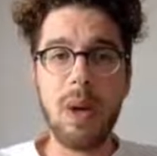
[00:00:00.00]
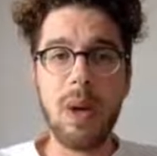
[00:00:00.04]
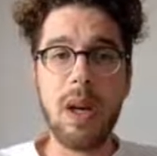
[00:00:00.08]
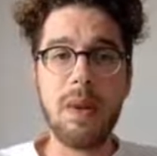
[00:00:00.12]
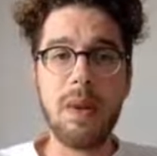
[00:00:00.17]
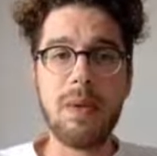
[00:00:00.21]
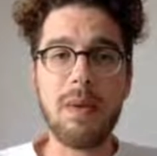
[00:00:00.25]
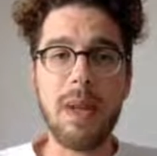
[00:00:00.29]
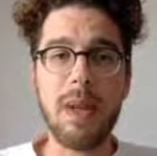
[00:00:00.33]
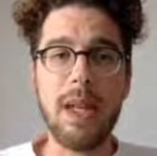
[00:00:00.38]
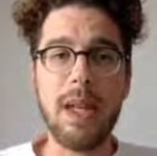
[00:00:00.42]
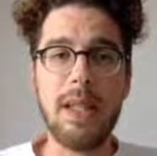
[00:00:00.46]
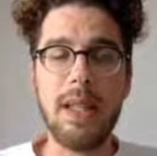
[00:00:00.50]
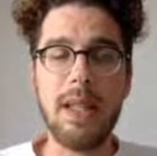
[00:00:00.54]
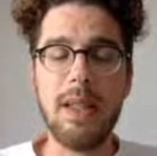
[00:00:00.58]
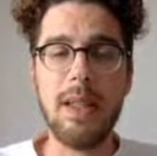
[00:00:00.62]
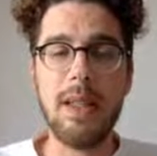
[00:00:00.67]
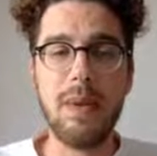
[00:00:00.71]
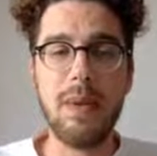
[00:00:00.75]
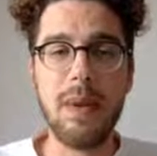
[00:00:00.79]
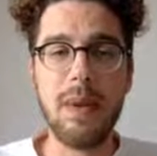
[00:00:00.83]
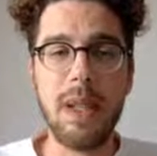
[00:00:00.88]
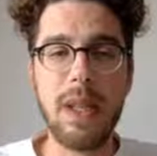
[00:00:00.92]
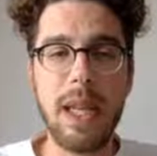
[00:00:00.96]
You have
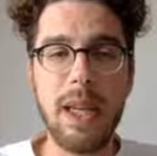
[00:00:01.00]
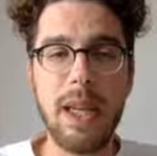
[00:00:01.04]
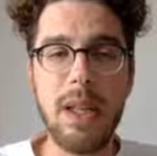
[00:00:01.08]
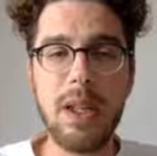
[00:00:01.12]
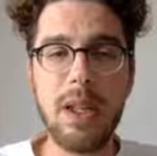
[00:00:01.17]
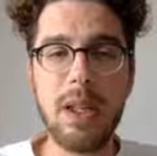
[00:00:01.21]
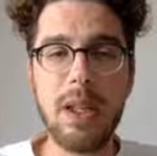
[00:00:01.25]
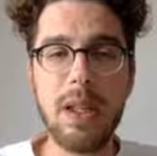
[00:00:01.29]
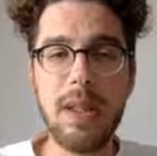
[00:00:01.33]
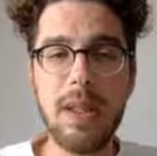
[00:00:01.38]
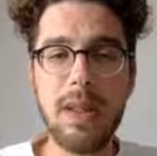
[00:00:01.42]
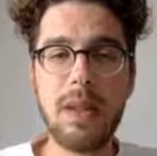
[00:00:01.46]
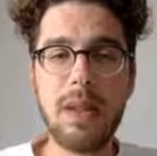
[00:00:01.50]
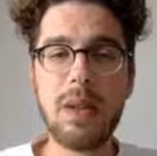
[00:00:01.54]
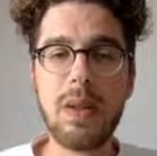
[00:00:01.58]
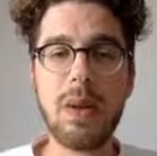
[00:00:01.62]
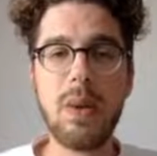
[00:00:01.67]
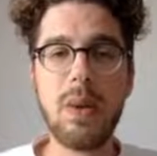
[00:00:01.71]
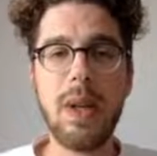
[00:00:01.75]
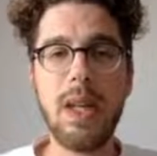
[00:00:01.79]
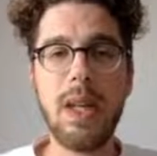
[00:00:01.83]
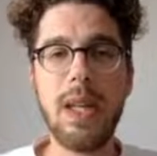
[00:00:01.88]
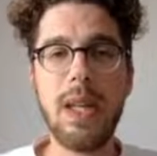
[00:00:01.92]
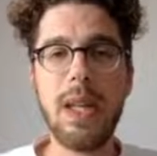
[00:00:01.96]
identification,
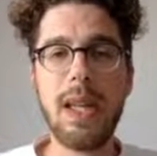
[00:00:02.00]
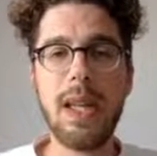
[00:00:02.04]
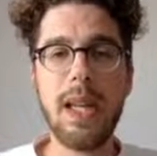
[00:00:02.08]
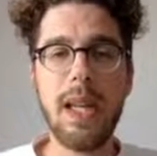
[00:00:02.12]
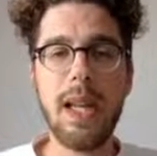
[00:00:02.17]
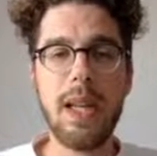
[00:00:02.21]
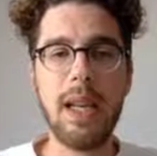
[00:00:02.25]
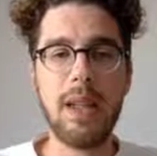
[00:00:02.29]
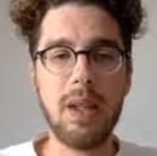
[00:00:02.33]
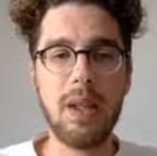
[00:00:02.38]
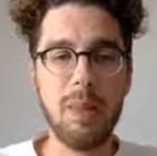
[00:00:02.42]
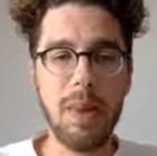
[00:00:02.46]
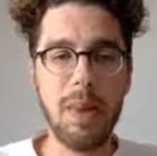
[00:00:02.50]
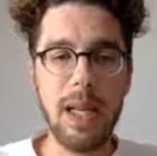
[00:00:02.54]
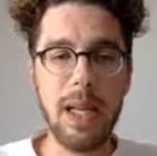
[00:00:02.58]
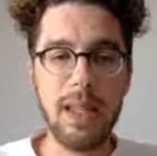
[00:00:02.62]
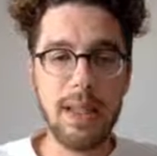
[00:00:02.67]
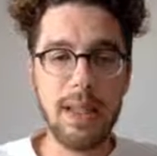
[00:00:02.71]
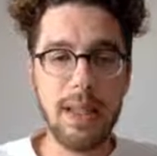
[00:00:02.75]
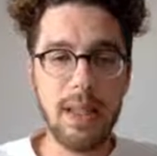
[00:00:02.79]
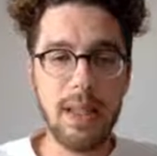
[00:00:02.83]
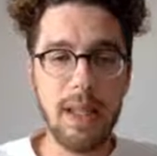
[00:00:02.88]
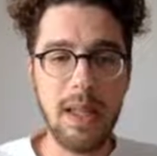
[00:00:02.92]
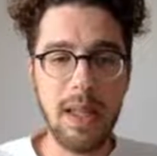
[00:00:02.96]
screening,
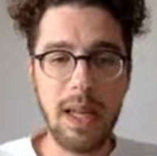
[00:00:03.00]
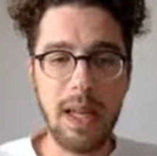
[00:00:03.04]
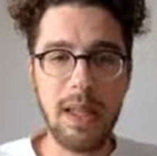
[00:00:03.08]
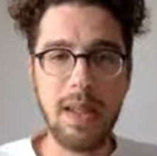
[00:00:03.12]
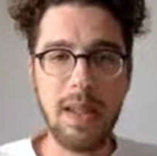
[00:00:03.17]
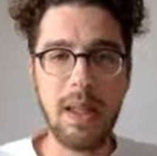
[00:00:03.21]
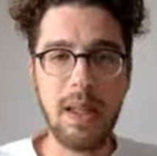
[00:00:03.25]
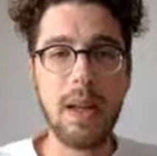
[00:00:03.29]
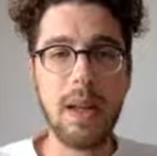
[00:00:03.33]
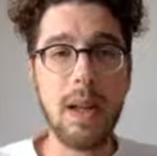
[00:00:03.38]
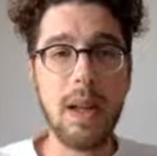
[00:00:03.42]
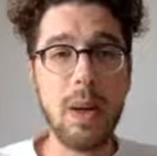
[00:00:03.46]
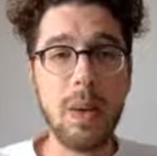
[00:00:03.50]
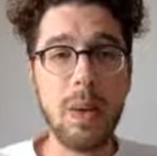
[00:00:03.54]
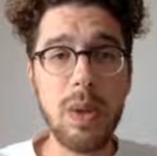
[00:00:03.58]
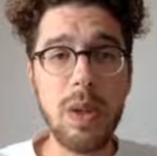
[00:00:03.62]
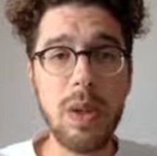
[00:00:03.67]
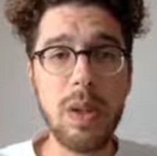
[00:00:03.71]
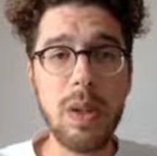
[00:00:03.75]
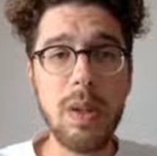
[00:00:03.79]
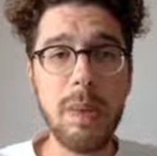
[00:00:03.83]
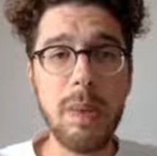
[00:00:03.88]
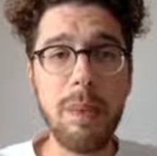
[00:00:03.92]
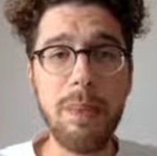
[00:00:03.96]
eligibility, and
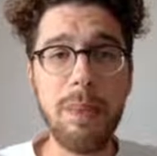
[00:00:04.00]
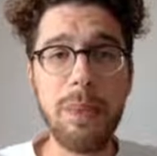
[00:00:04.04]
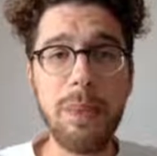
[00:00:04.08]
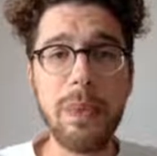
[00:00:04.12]
included.